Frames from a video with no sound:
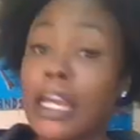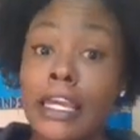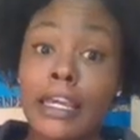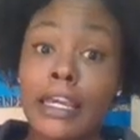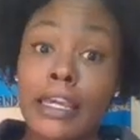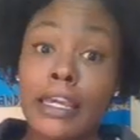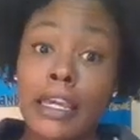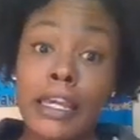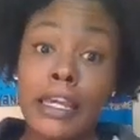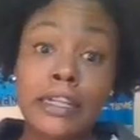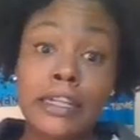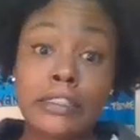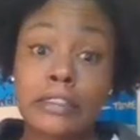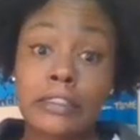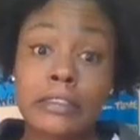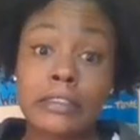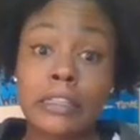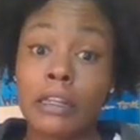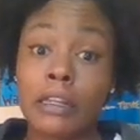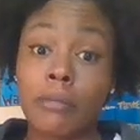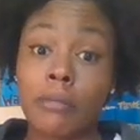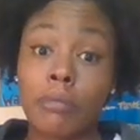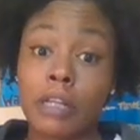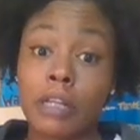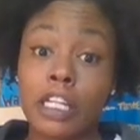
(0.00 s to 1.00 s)
Candace
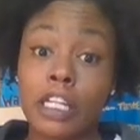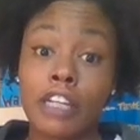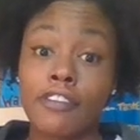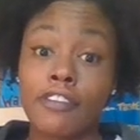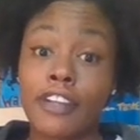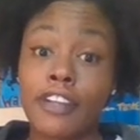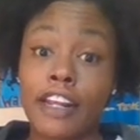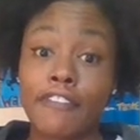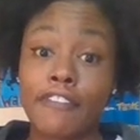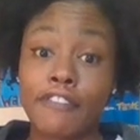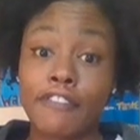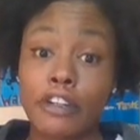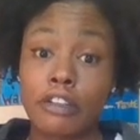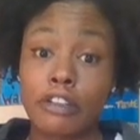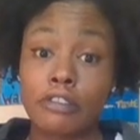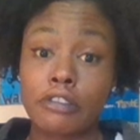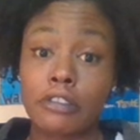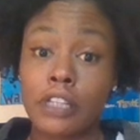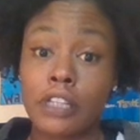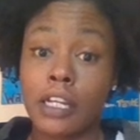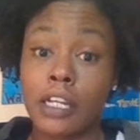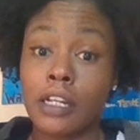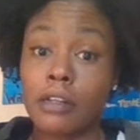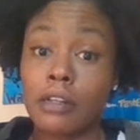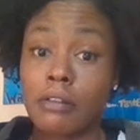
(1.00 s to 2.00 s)
didn't believe it at first.
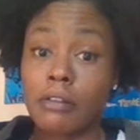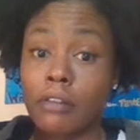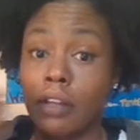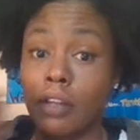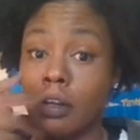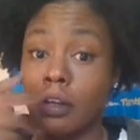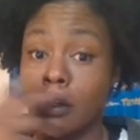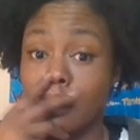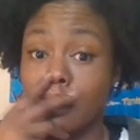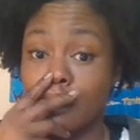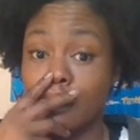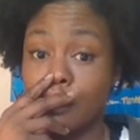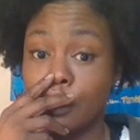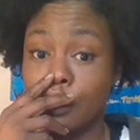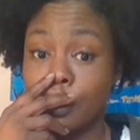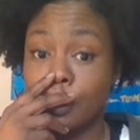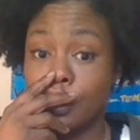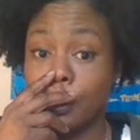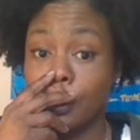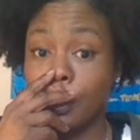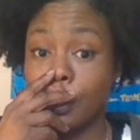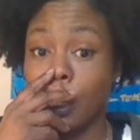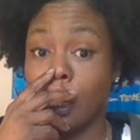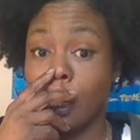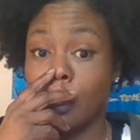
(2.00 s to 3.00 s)
Candace was like, oh
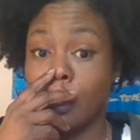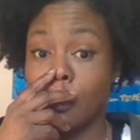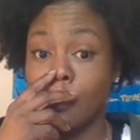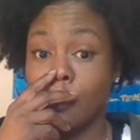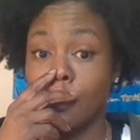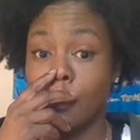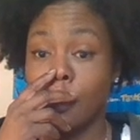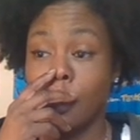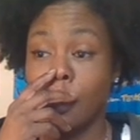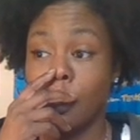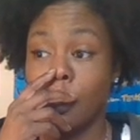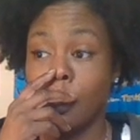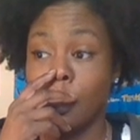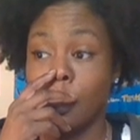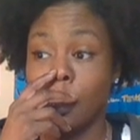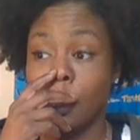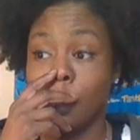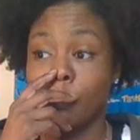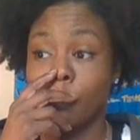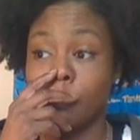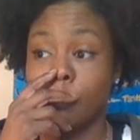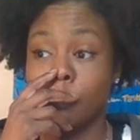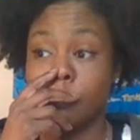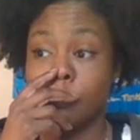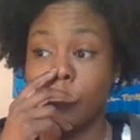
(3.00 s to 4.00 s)
shit. Let
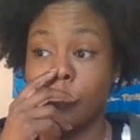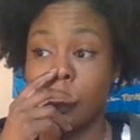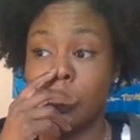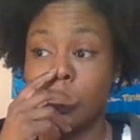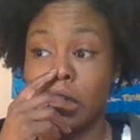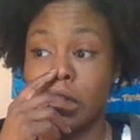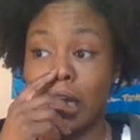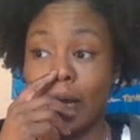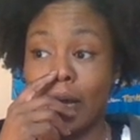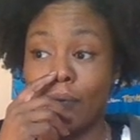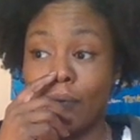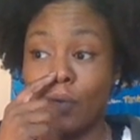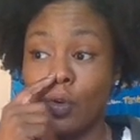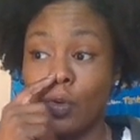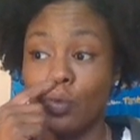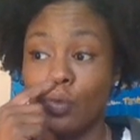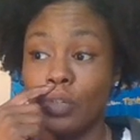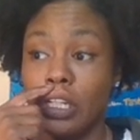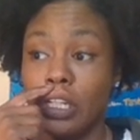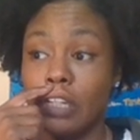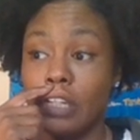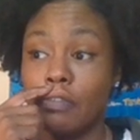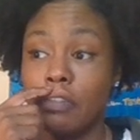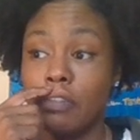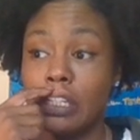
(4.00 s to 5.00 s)
me find out
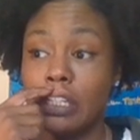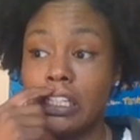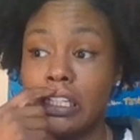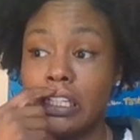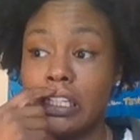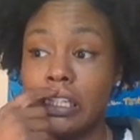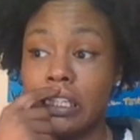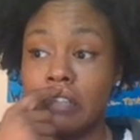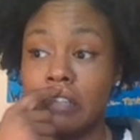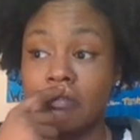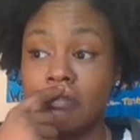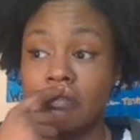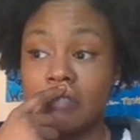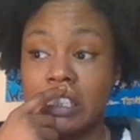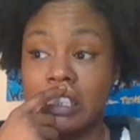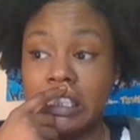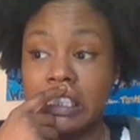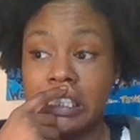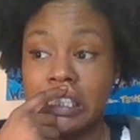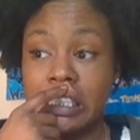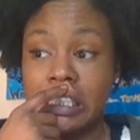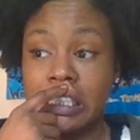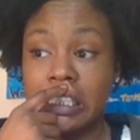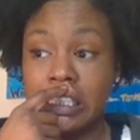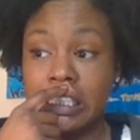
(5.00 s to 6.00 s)
Monique really getting
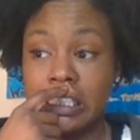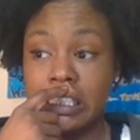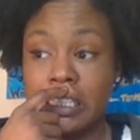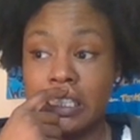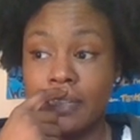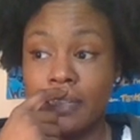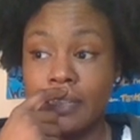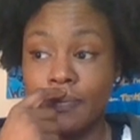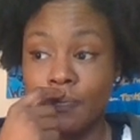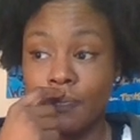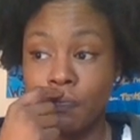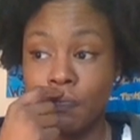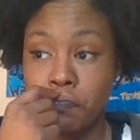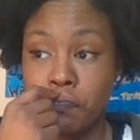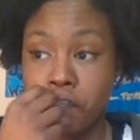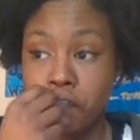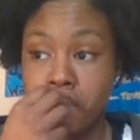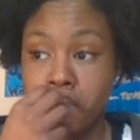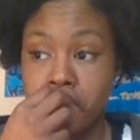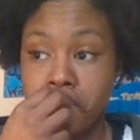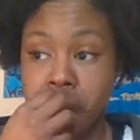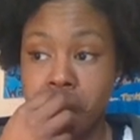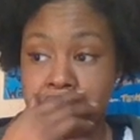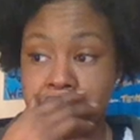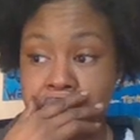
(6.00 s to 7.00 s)
receipts.
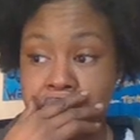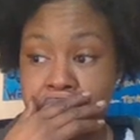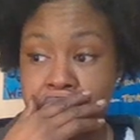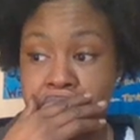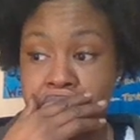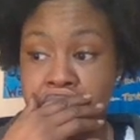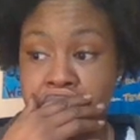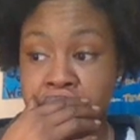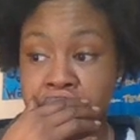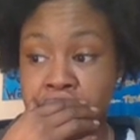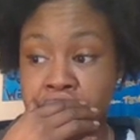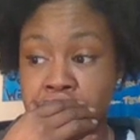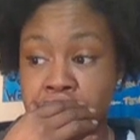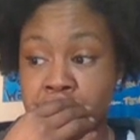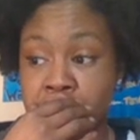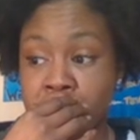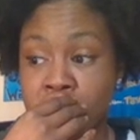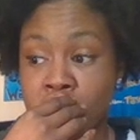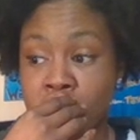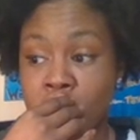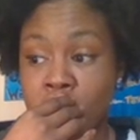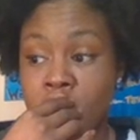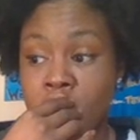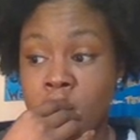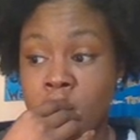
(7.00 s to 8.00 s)

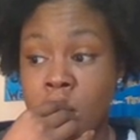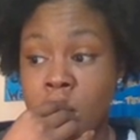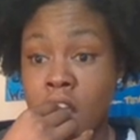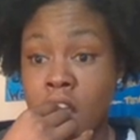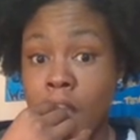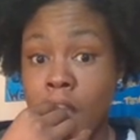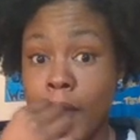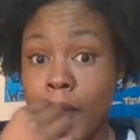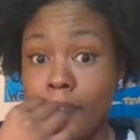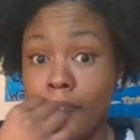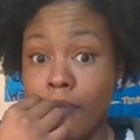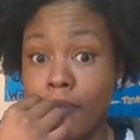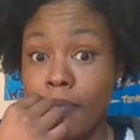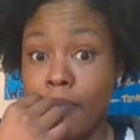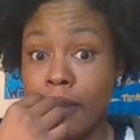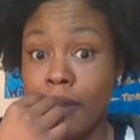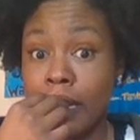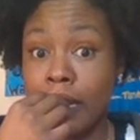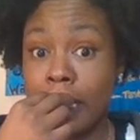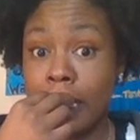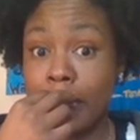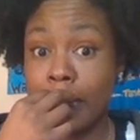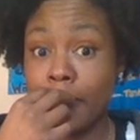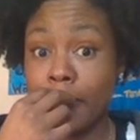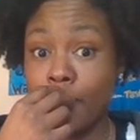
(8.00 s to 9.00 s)
Maybe I
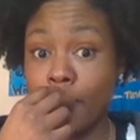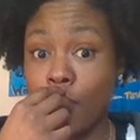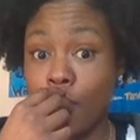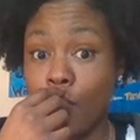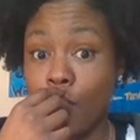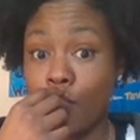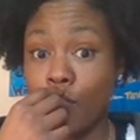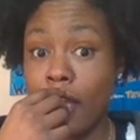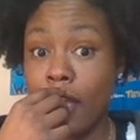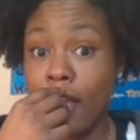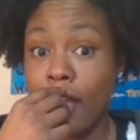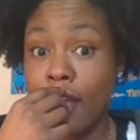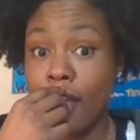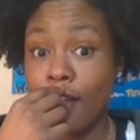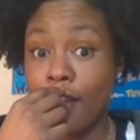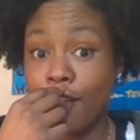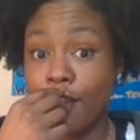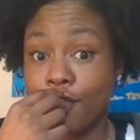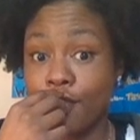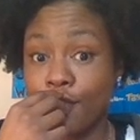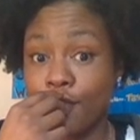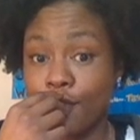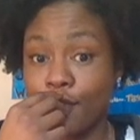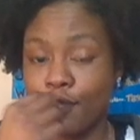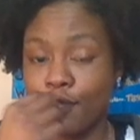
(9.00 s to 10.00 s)
need to be more careful
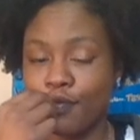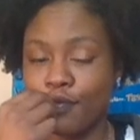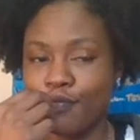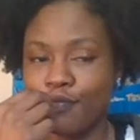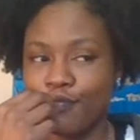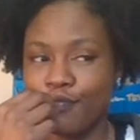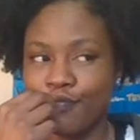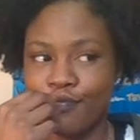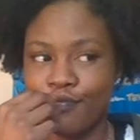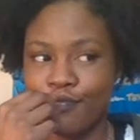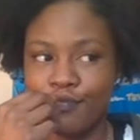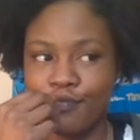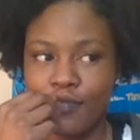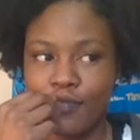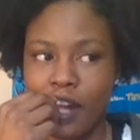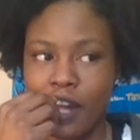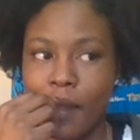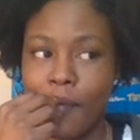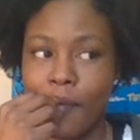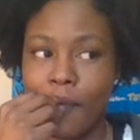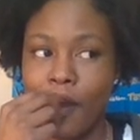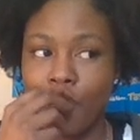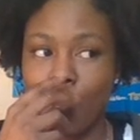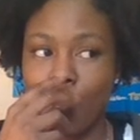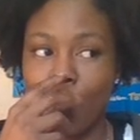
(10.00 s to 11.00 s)

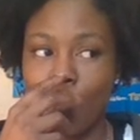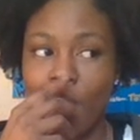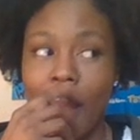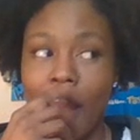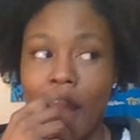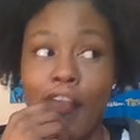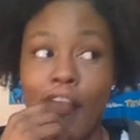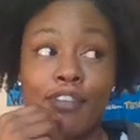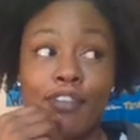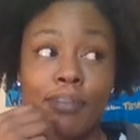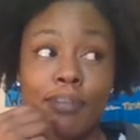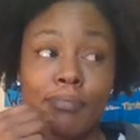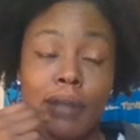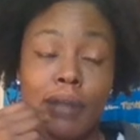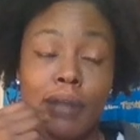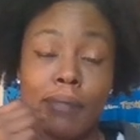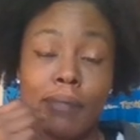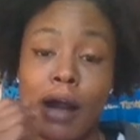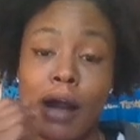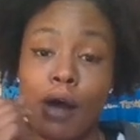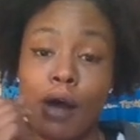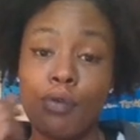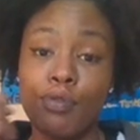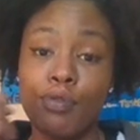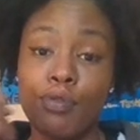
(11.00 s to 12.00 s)
about the way I run my
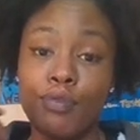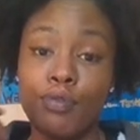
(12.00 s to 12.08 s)
mouth.